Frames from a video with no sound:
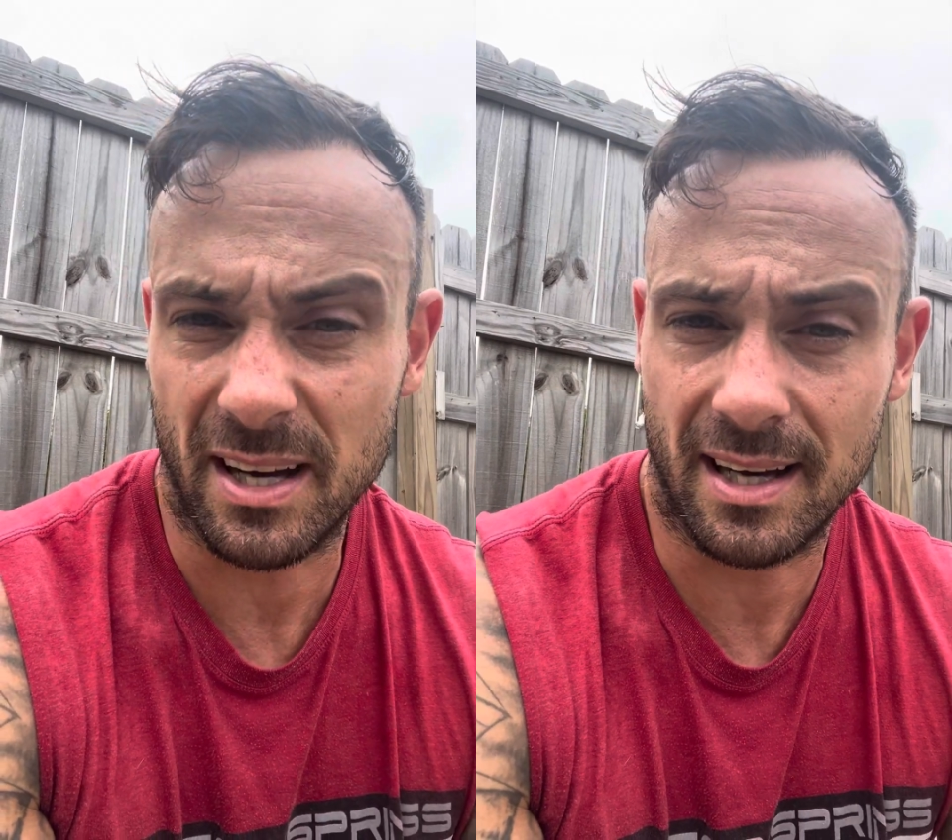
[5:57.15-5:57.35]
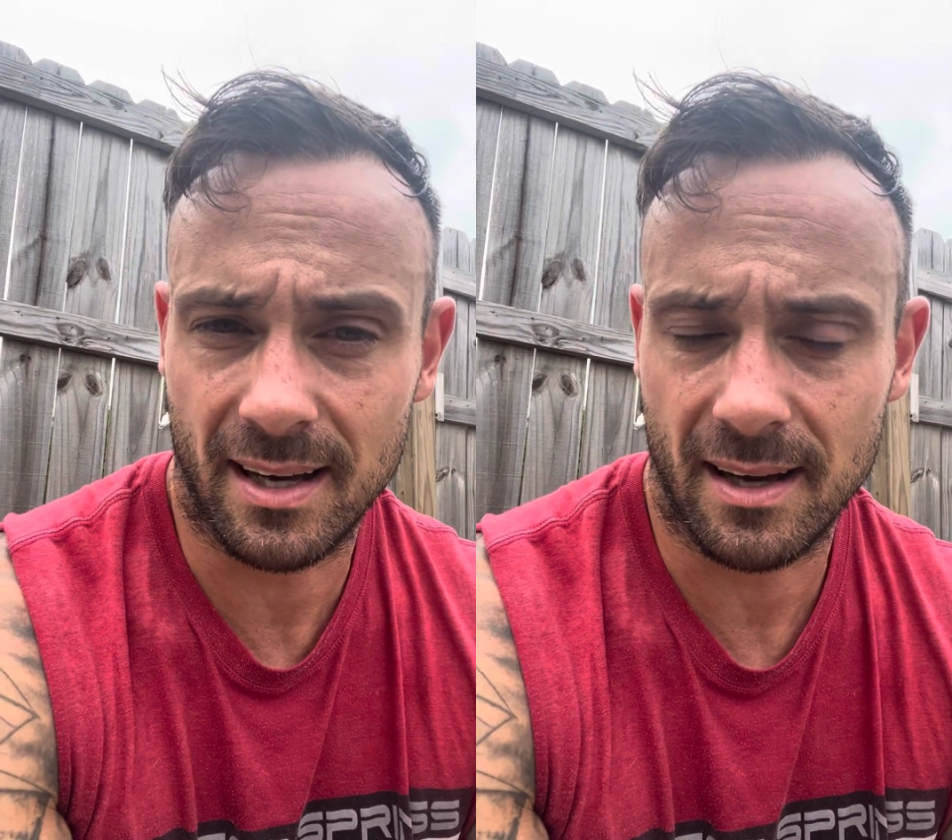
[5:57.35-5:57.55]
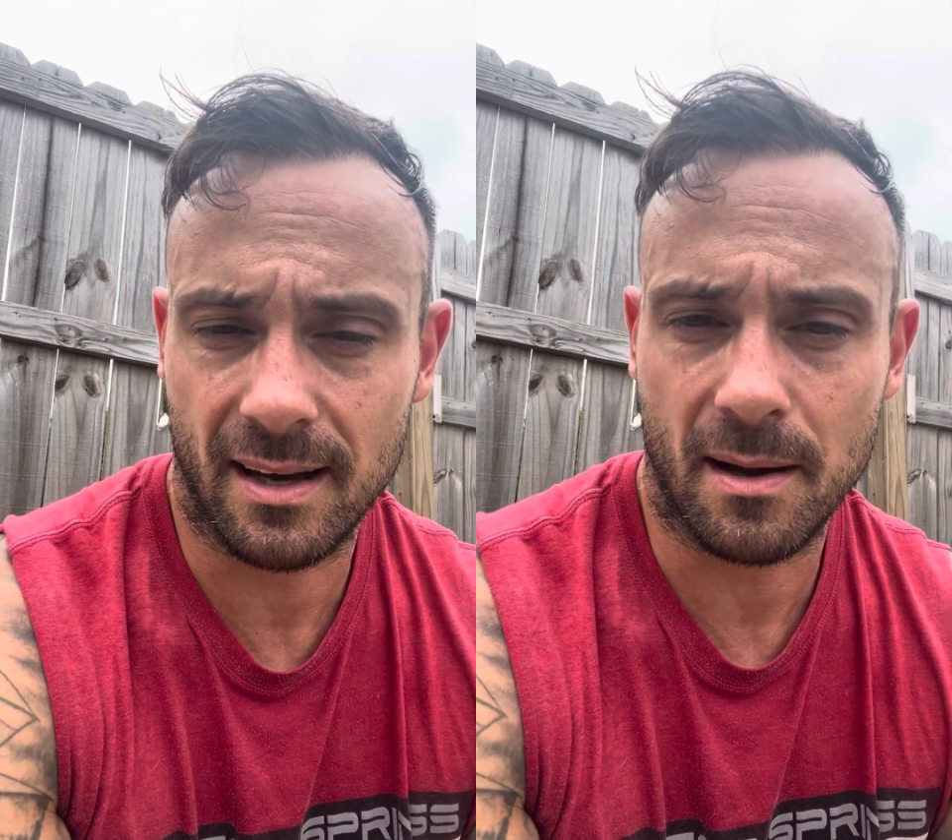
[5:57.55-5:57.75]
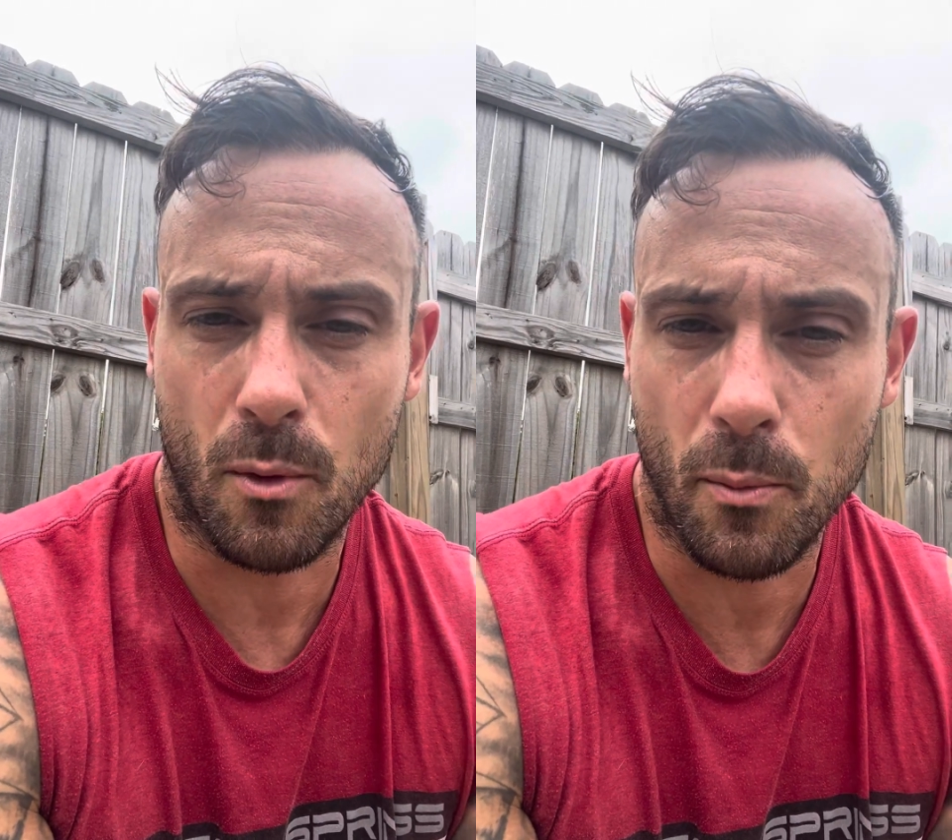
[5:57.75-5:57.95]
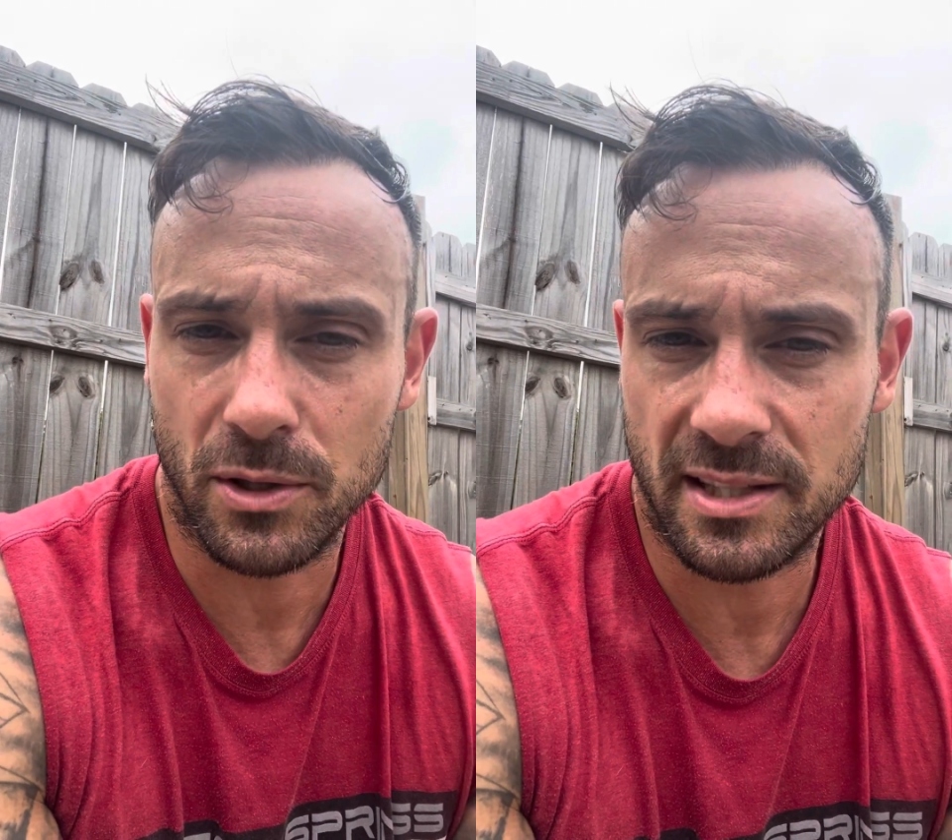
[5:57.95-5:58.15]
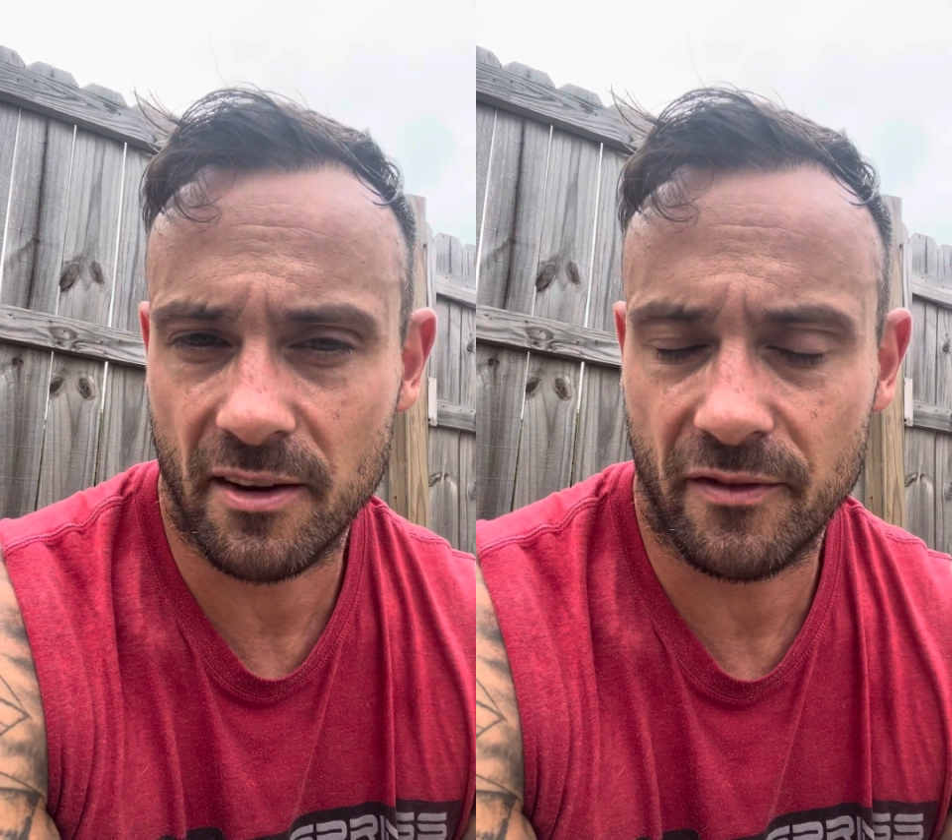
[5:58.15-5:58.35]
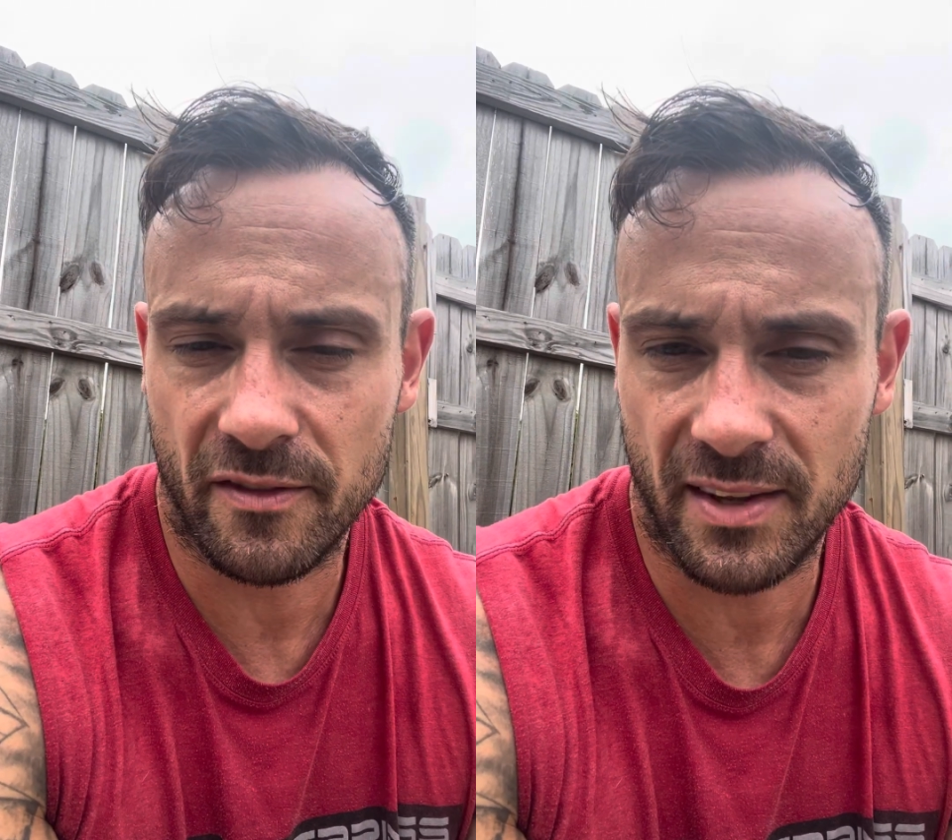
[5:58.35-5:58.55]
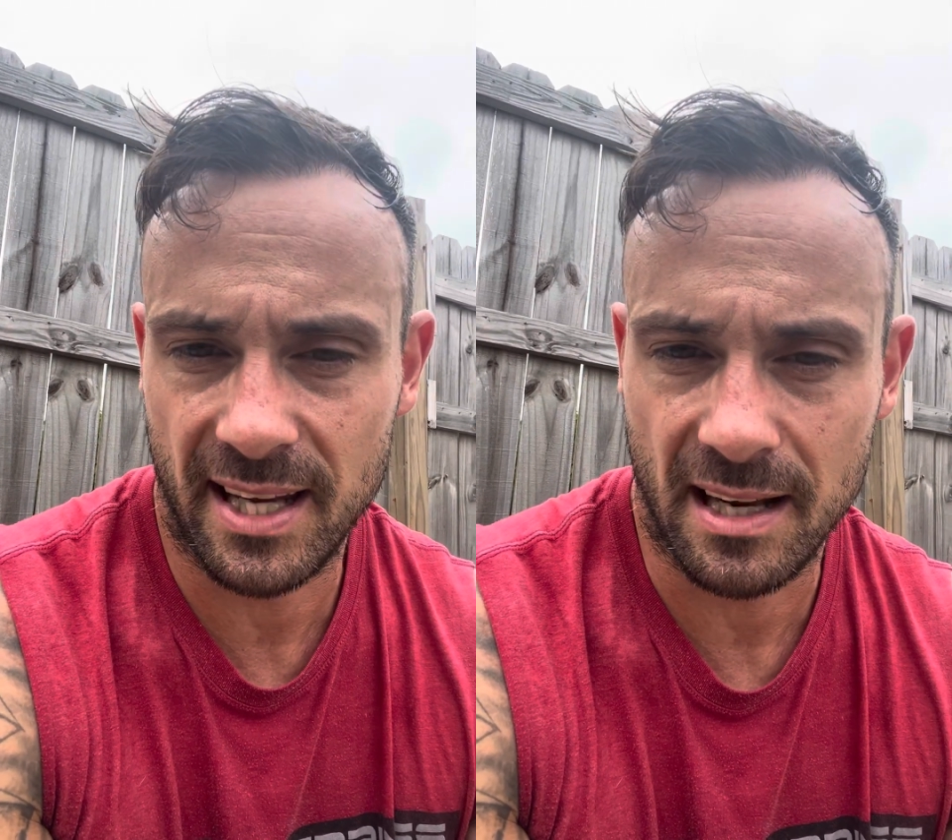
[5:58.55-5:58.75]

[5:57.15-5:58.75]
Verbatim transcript: ah, I'm almost at 15.